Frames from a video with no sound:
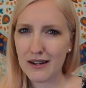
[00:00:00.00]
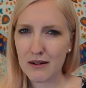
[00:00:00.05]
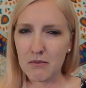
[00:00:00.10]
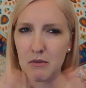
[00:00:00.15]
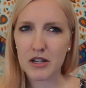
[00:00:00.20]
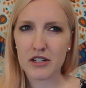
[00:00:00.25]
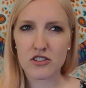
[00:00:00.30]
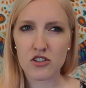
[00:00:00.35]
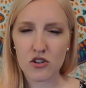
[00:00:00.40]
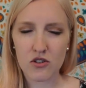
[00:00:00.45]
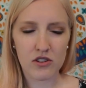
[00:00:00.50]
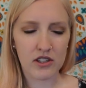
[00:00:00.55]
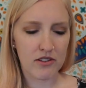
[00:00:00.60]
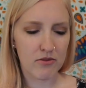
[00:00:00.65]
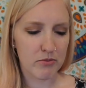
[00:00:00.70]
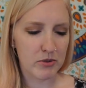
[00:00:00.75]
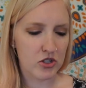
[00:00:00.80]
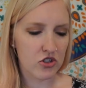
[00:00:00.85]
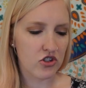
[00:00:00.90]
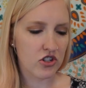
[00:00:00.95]
I might totally
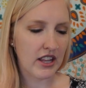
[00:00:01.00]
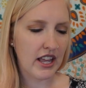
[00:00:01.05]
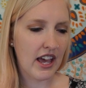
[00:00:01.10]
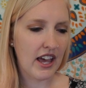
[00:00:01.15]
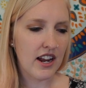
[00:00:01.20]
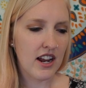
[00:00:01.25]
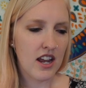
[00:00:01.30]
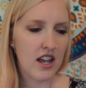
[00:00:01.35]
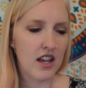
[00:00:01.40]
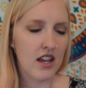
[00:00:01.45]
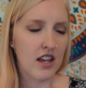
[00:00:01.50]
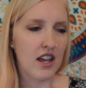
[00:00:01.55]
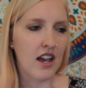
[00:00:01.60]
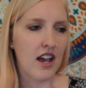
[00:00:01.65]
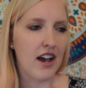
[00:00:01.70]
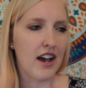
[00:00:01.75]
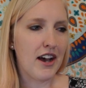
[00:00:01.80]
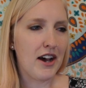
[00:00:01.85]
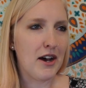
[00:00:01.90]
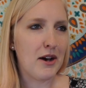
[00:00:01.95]
butcher that
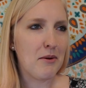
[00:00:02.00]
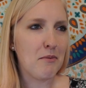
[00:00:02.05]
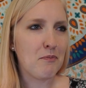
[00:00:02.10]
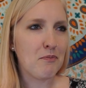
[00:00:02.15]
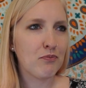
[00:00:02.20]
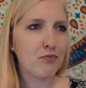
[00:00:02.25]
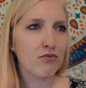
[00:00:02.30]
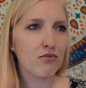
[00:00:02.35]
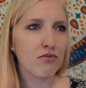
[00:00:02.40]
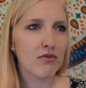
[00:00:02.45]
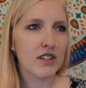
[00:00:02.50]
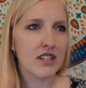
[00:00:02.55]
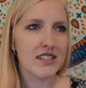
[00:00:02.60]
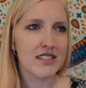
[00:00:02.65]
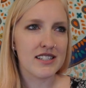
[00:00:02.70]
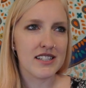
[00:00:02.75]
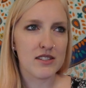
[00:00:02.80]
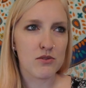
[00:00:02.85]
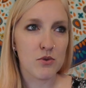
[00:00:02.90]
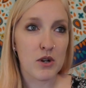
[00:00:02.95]

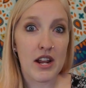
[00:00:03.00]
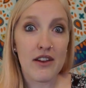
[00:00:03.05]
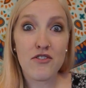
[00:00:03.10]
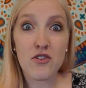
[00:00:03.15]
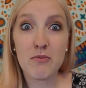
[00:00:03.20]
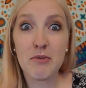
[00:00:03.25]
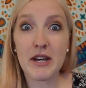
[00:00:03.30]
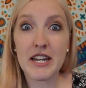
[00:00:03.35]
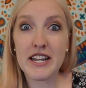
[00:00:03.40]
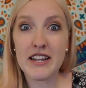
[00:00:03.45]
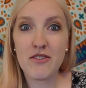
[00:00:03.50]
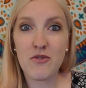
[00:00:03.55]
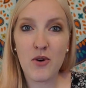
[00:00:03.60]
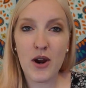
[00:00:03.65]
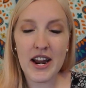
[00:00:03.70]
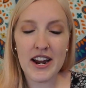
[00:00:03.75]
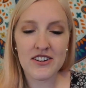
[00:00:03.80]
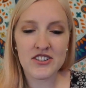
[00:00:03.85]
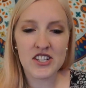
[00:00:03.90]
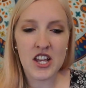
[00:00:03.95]
because that's what everybody
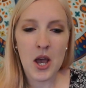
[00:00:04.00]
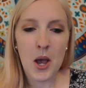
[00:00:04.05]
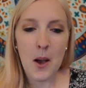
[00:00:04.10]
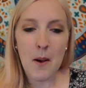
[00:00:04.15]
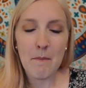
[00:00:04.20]
wears.